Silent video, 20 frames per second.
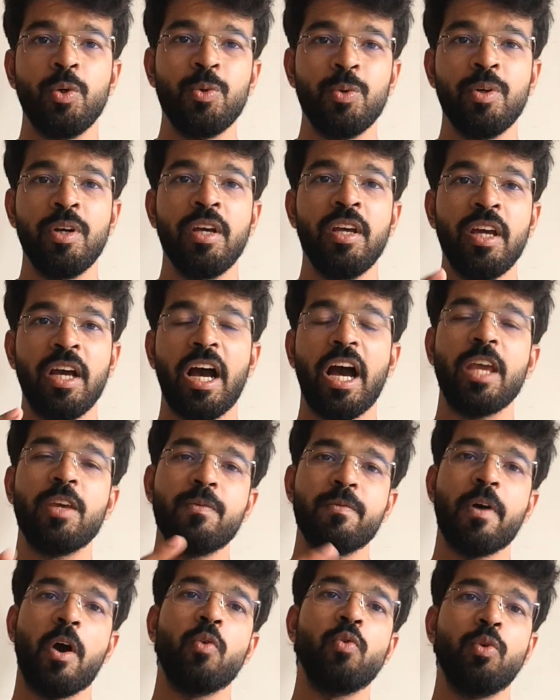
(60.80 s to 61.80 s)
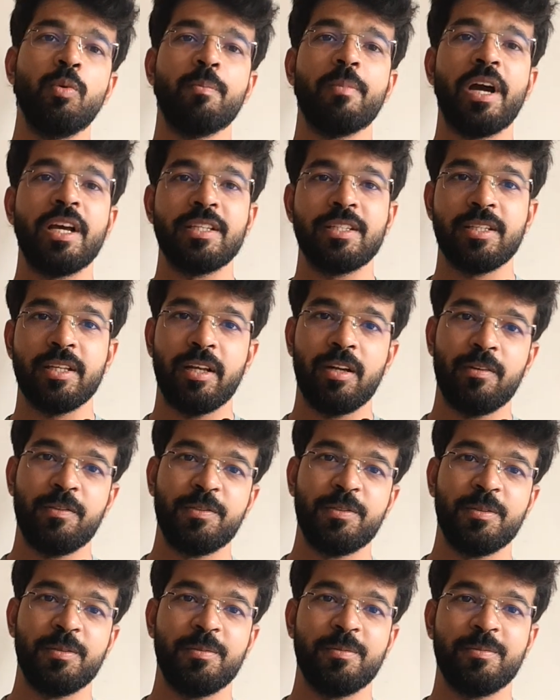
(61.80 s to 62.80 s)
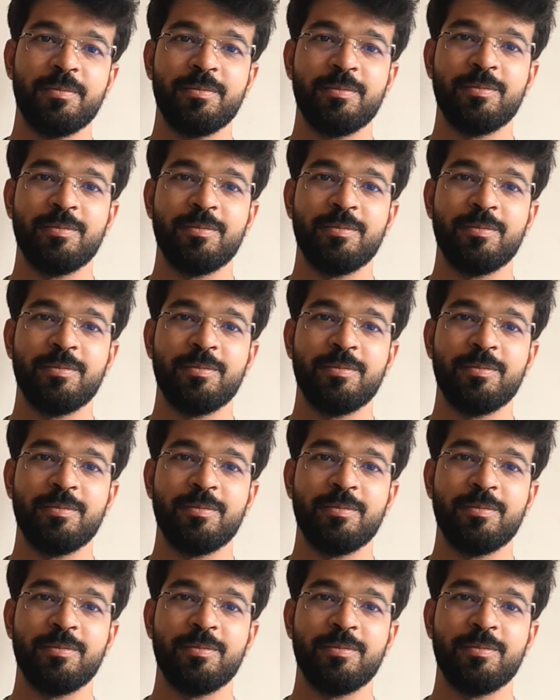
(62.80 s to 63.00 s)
you, I found myself.